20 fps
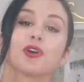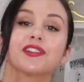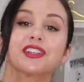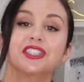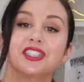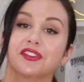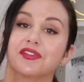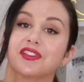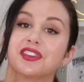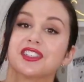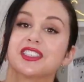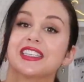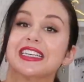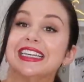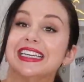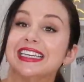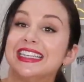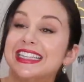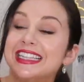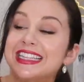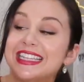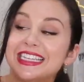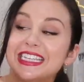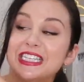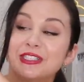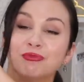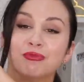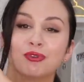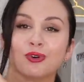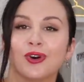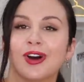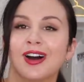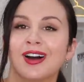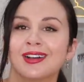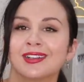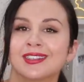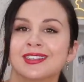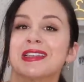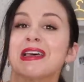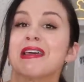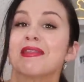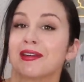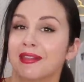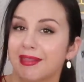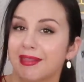of a difference in these bras than the